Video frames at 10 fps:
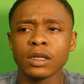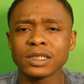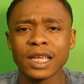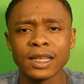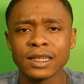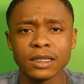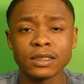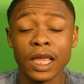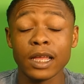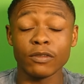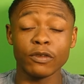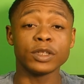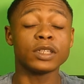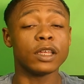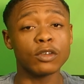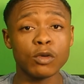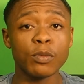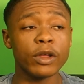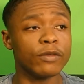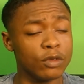from a technical
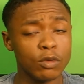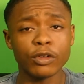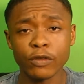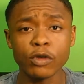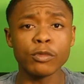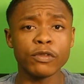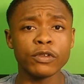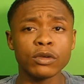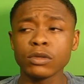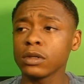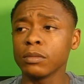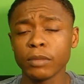point of view on the football field,